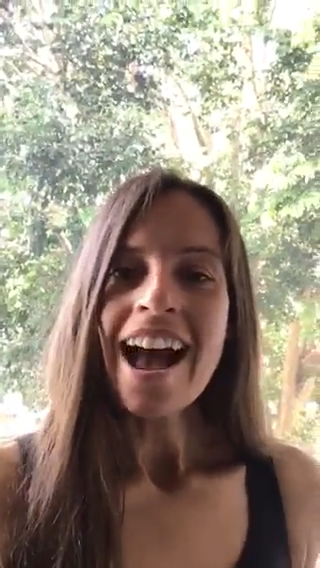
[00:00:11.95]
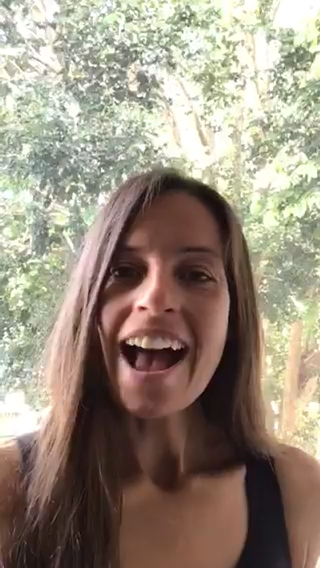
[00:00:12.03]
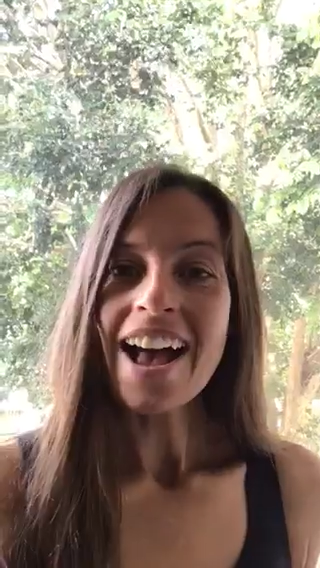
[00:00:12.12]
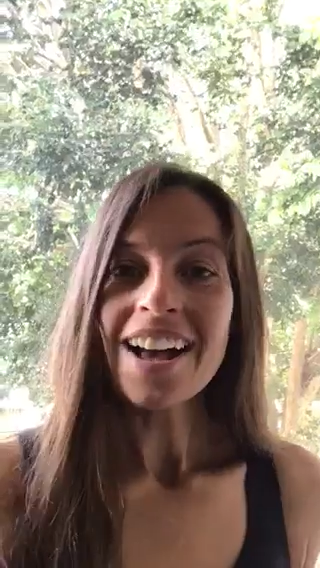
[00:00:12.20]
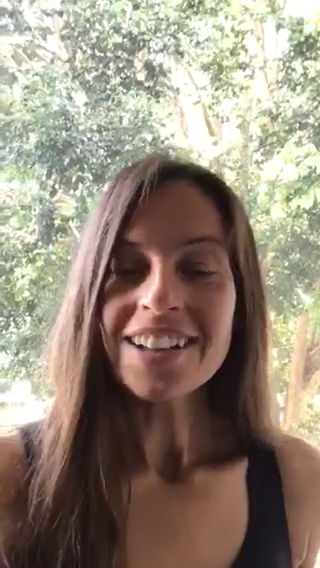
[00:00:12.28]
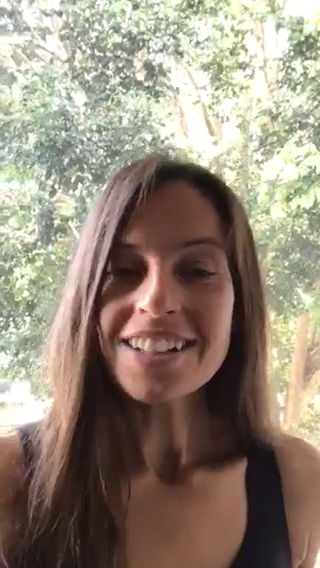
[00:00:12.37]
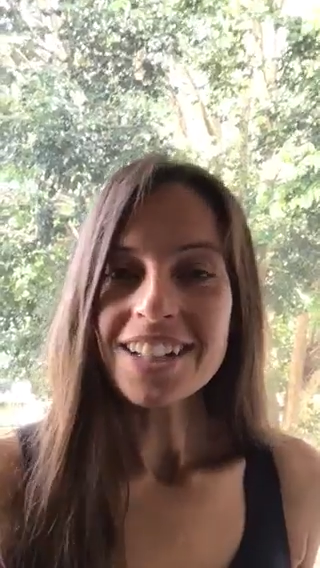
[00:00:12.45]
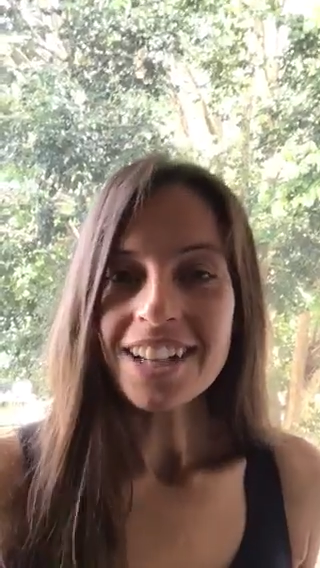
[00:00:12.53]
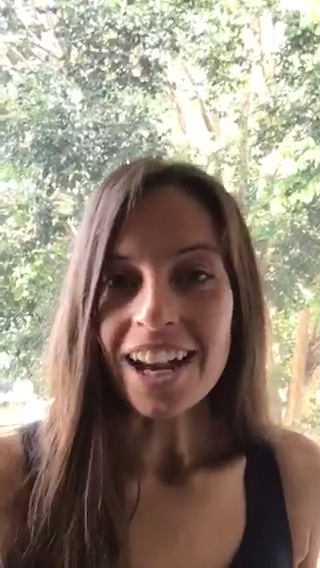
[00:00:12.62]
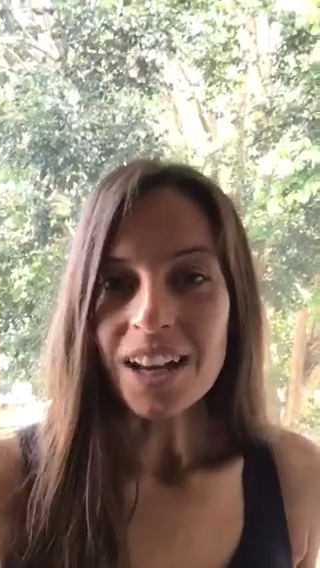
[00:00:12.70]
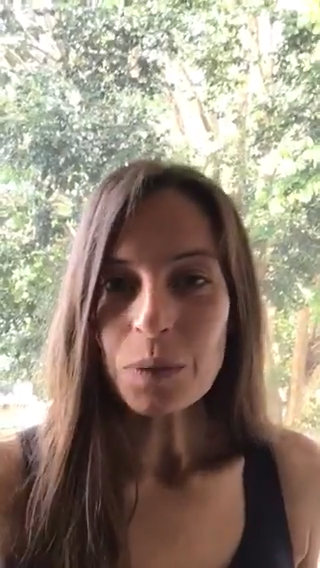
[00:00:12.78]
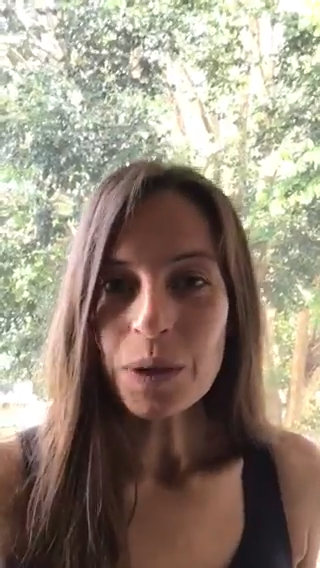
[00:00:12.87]
And
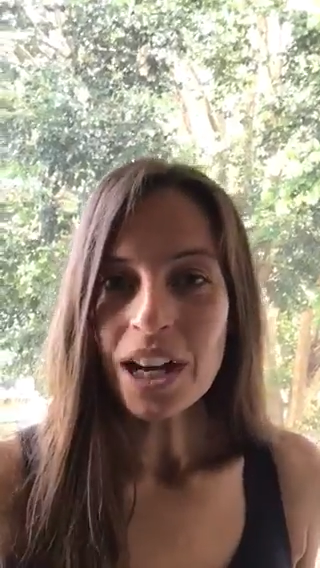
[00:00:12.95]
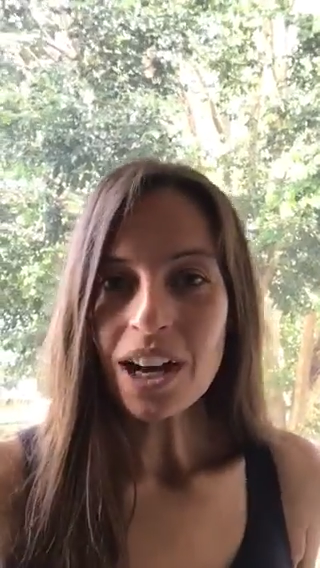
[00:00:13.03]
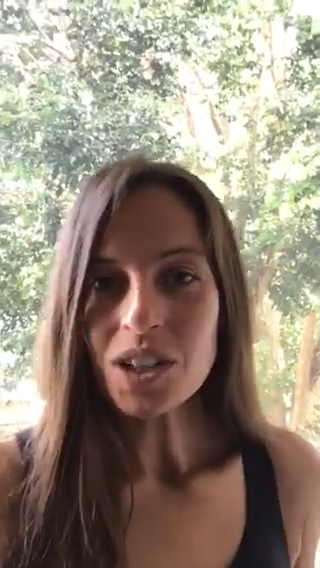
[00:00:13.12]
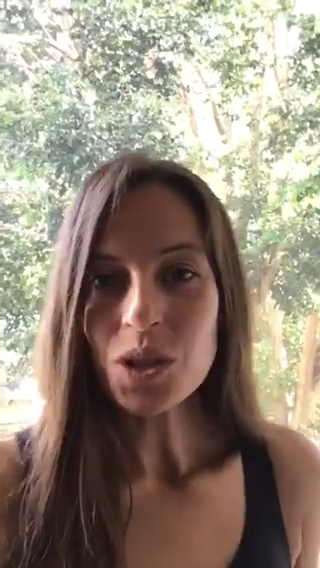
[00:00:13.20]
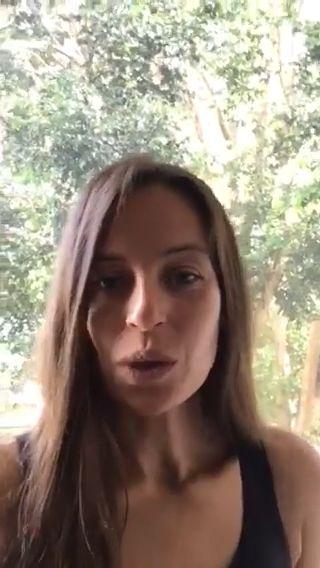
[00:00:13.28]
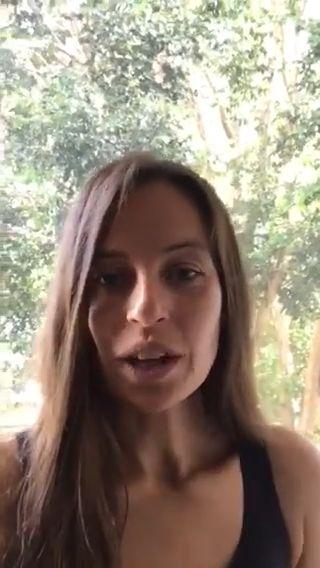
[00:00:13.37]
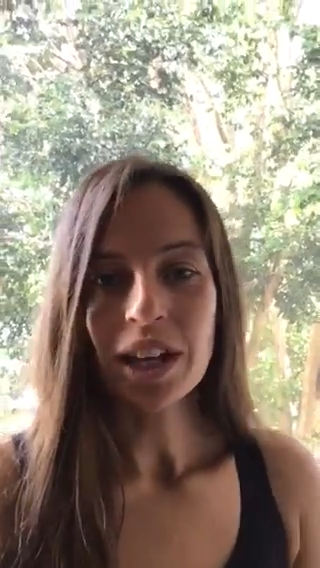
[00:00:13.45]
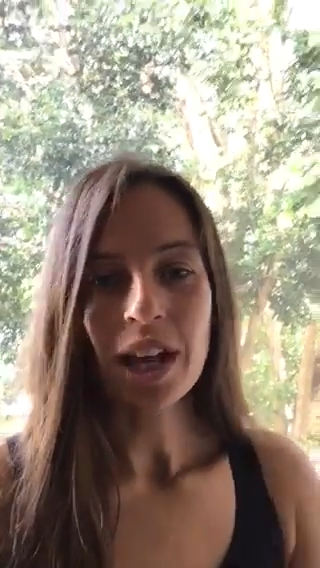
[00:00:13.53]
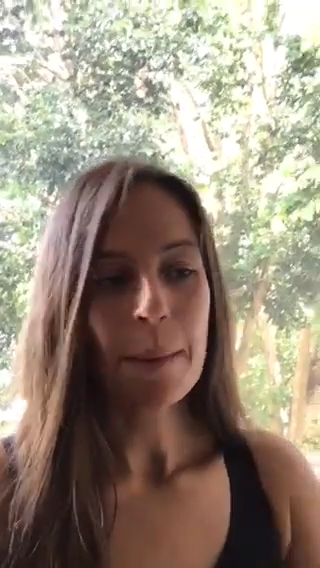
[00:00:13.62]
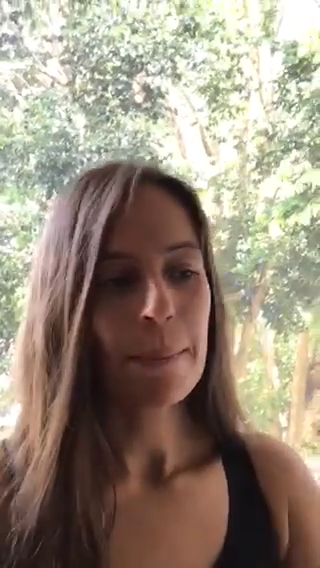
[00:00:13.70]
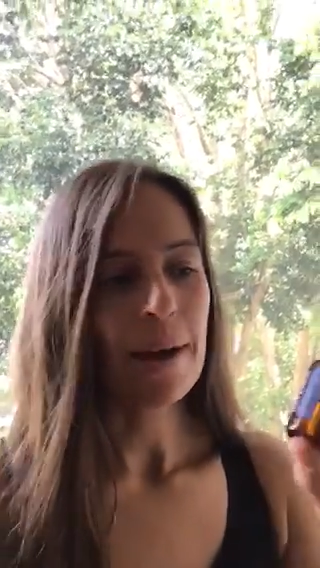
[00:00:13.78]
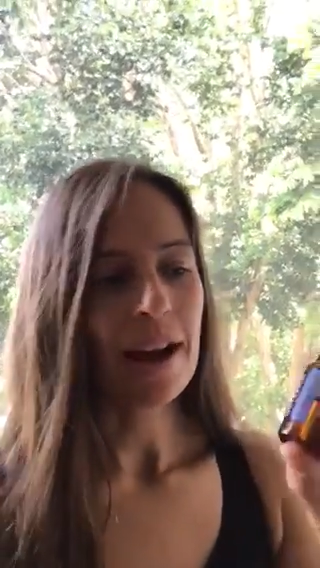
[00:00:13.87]
today we are talking
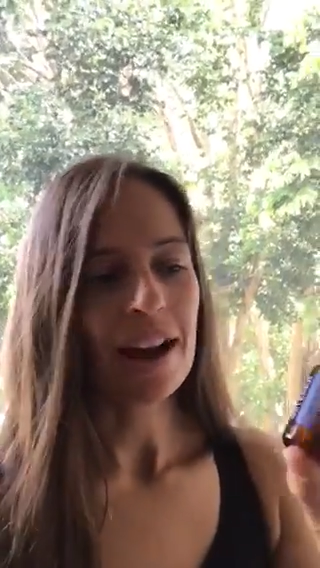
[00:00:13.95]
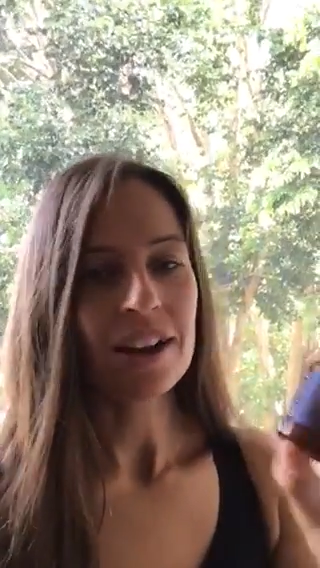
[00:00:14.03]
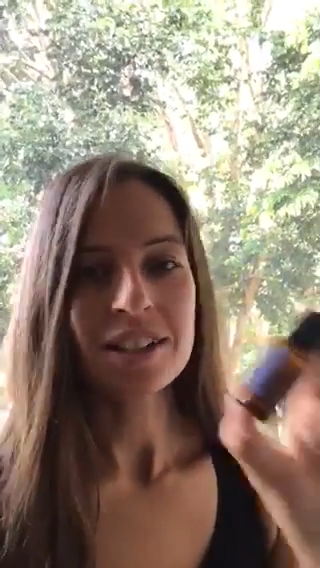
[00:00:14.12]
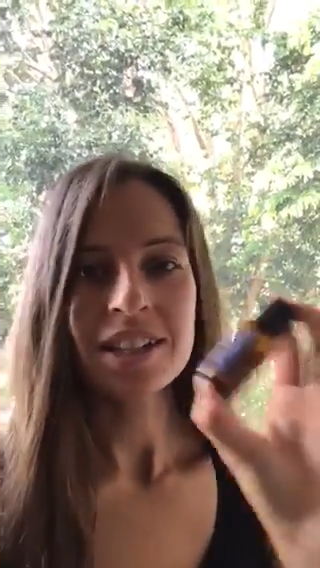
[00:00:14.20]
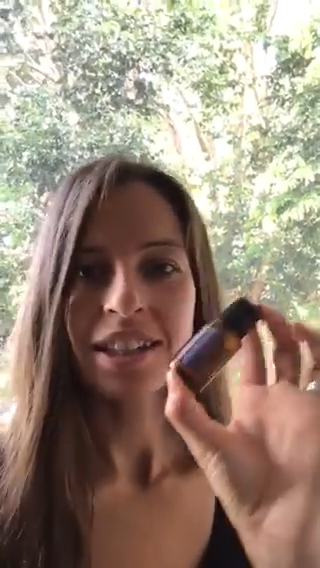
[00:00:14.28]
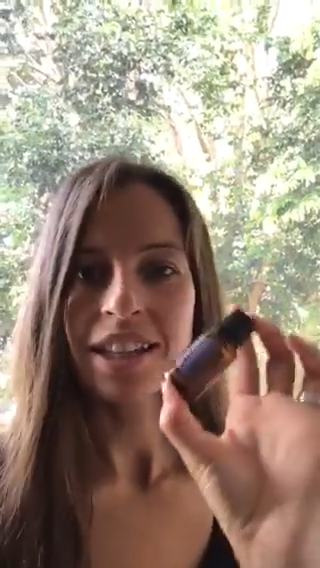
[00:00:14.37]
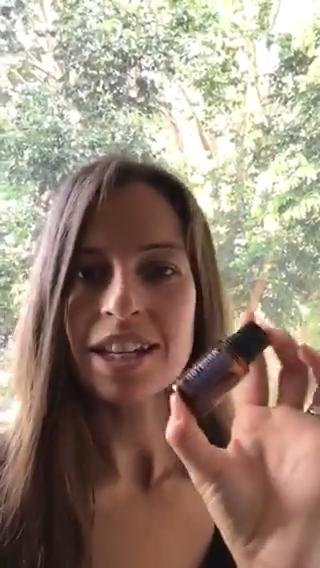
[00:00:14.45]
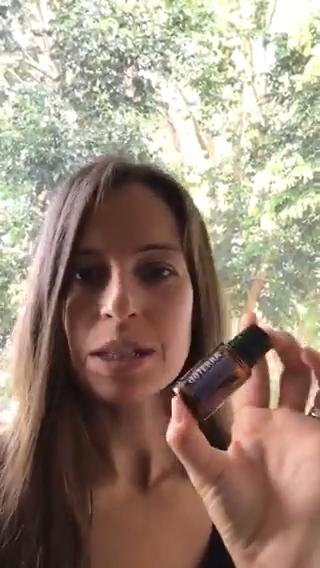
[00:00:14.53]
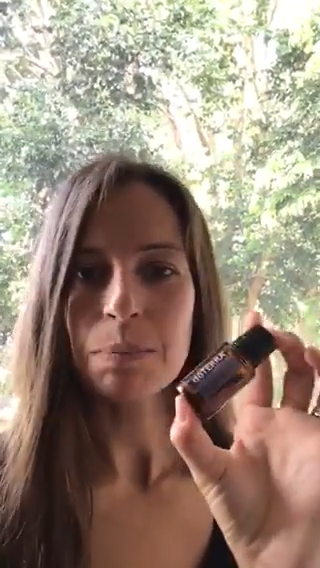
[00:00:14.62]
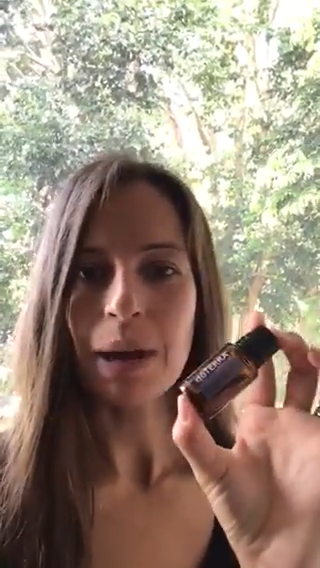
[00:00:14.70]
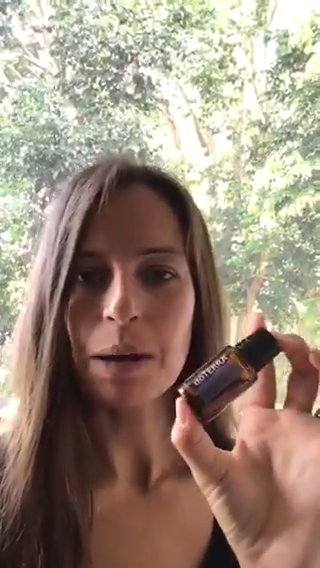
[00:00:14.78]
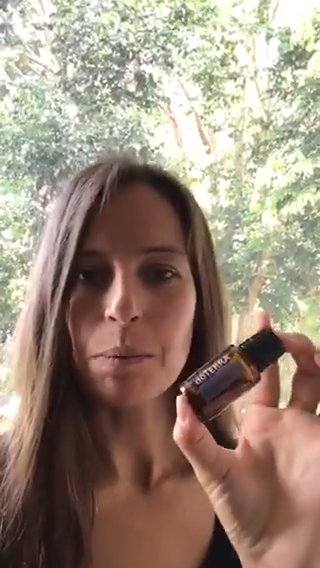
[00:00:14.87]
about
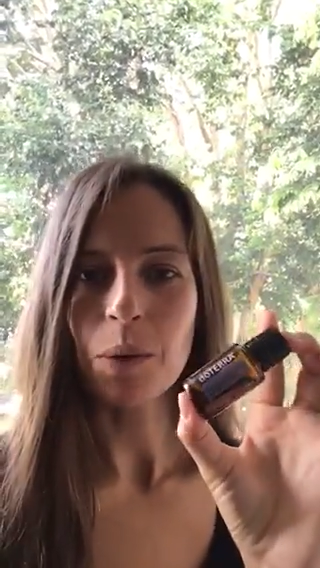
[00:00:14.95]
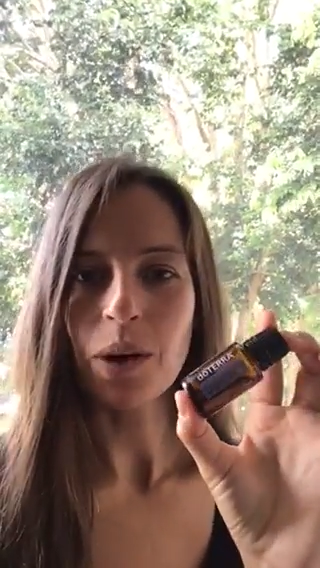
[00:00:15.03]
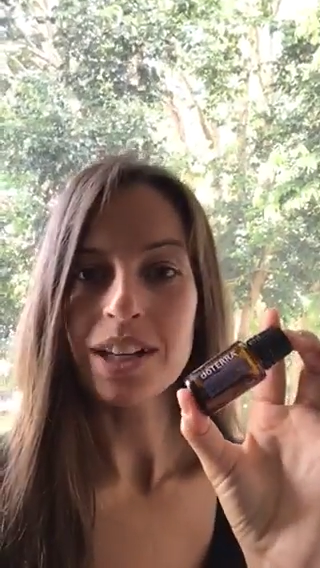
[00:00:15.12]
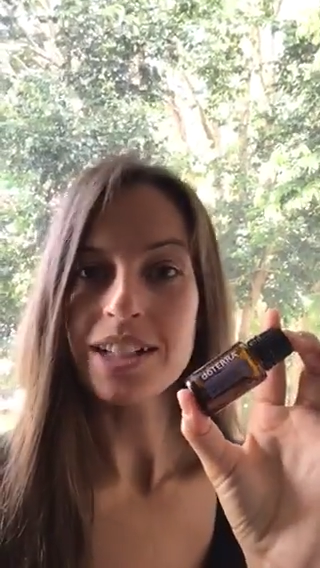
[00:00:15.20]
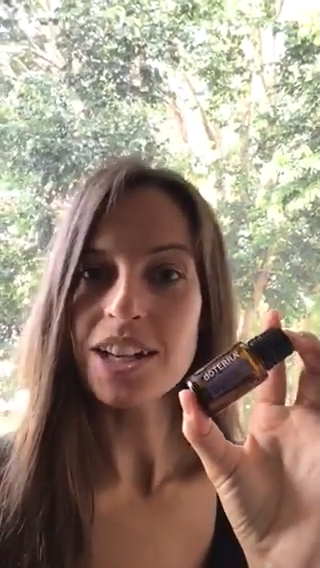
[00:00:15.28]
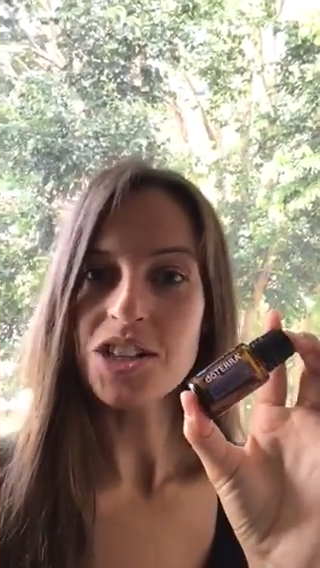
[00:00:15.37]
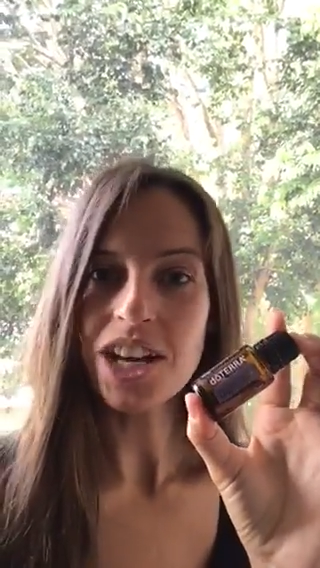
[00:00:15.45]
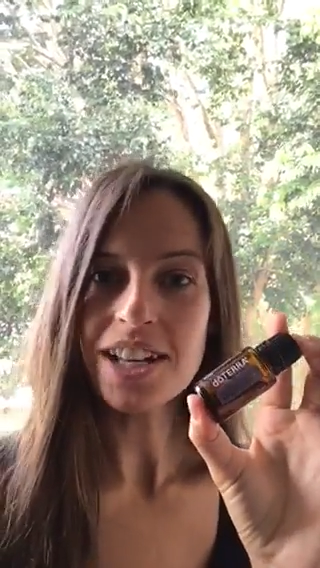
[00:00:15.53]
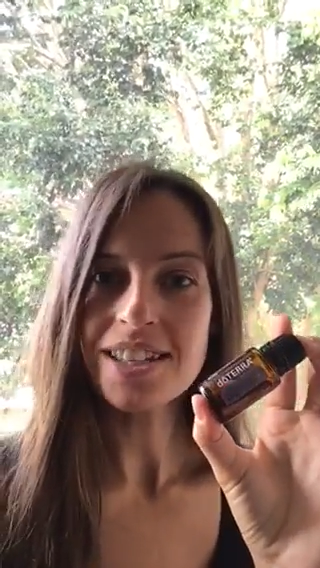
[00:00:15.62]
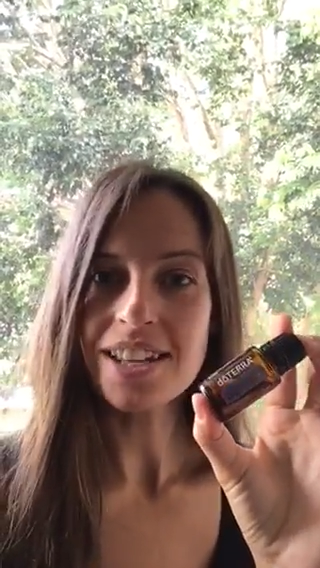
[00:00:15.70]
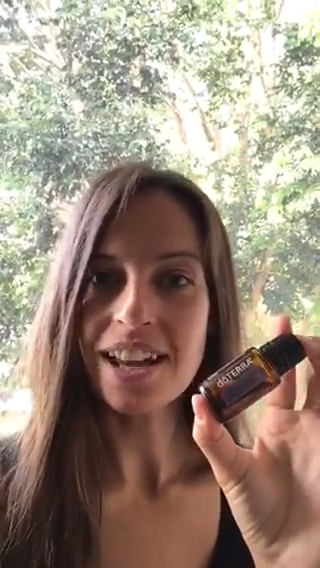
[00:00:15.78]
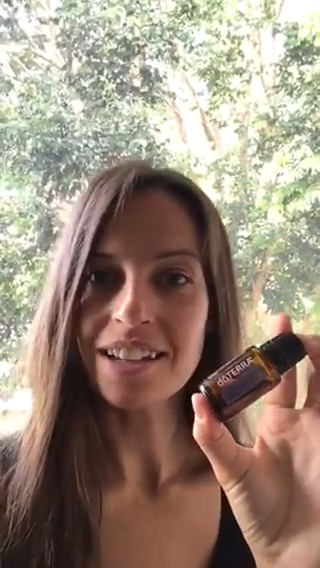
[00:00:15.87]
this bad boy,
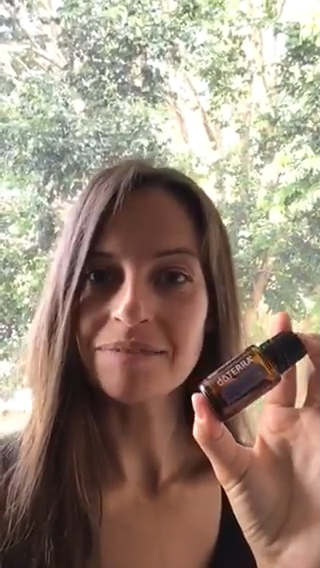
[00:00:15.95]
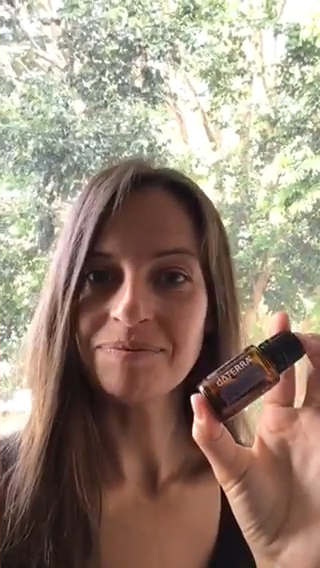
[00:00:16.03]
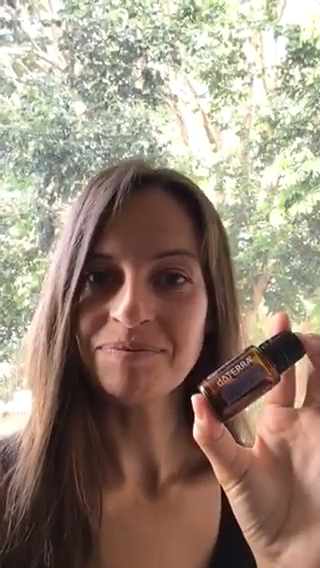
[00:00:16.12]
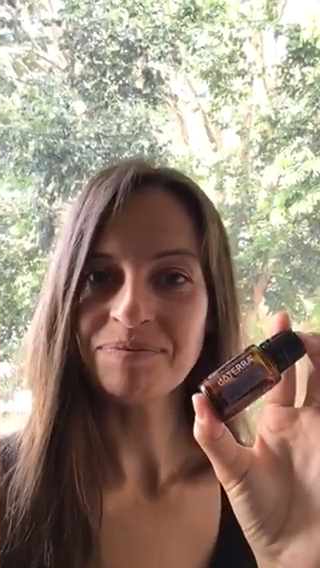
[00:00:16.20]
DigestZen.